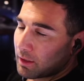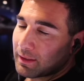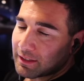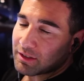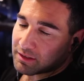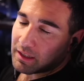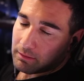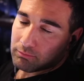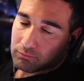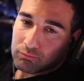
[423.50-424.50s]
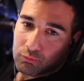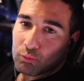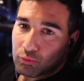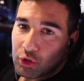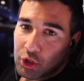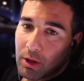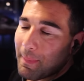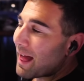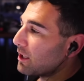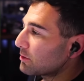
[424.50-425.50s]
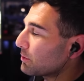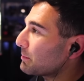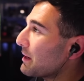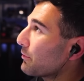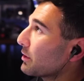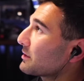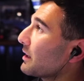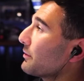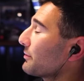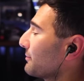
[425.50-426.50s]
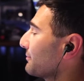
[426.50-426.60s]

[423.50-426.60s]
let's just see. The balance will speak for itself.